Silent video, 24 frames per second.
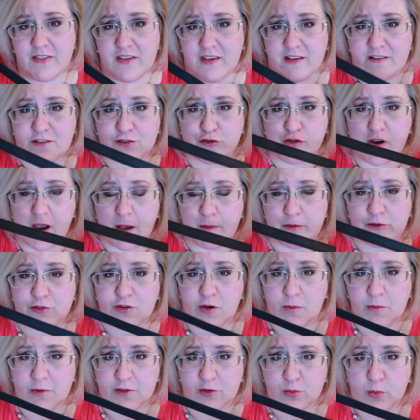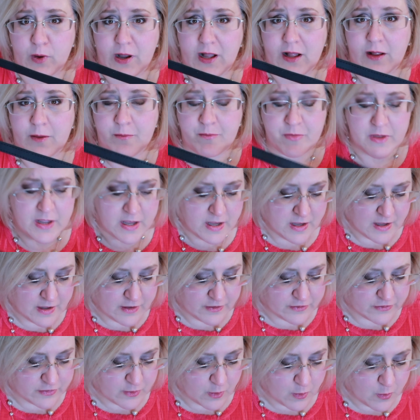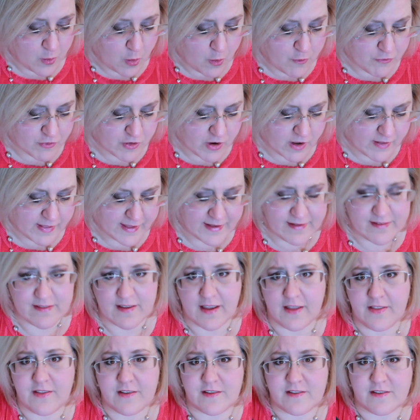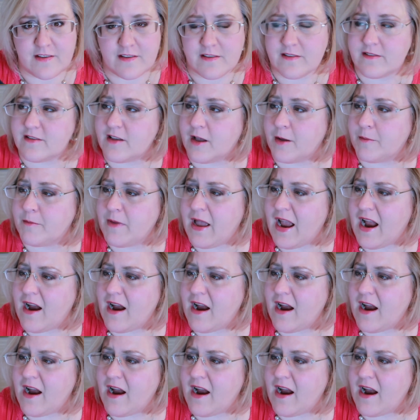these straps from as well. So overall, I'd say this is um,